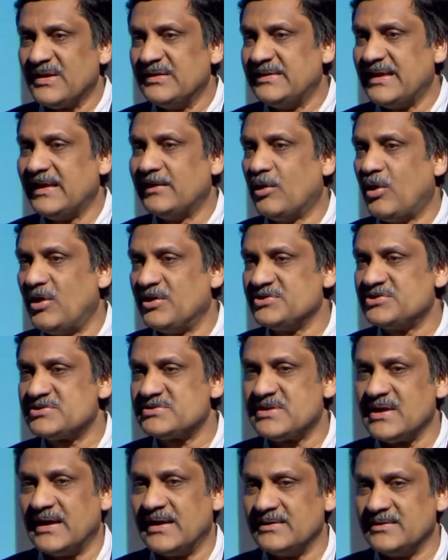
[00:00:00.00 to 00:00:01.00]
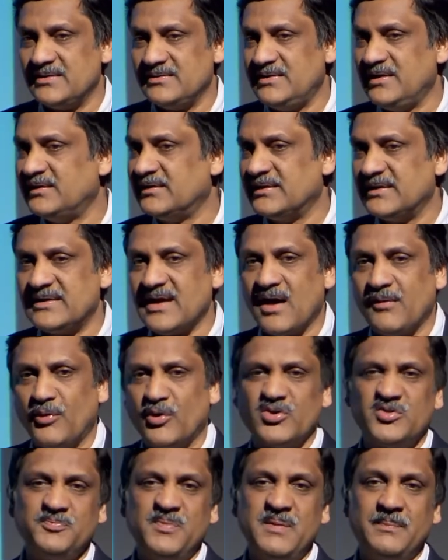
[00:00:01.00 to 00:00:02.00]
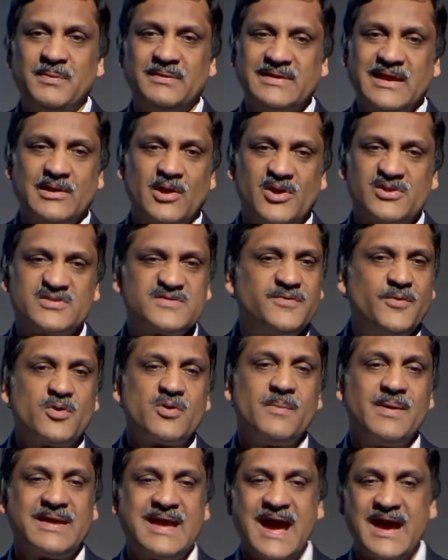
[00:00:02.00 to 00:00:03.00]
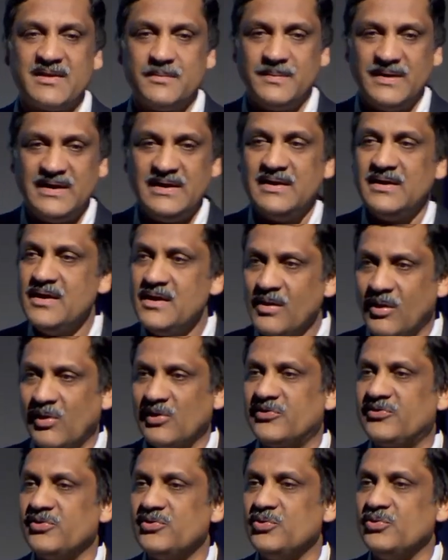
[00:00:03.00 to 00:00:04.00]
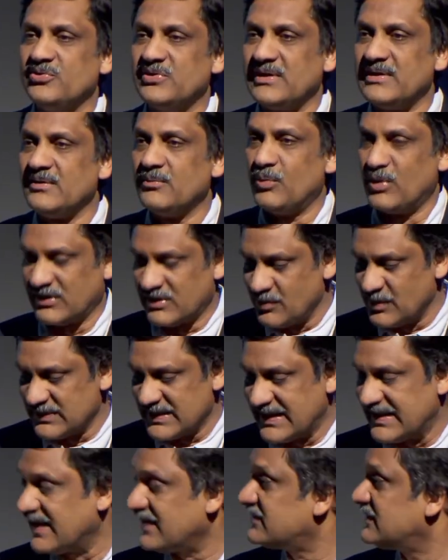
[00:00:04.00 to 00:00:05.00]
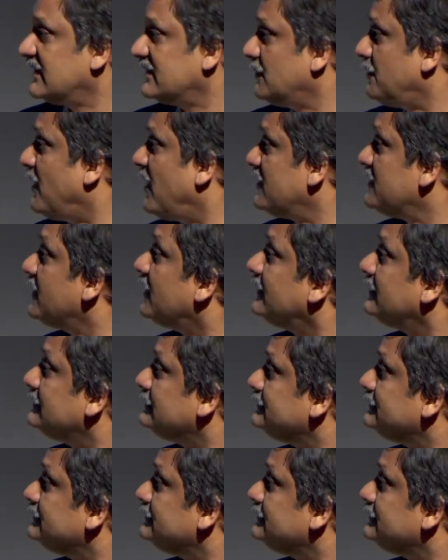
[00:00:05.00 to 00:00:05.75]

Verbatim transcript: They launched, these are the Davos people, they launched Forum Academy, also working with edX as a partner.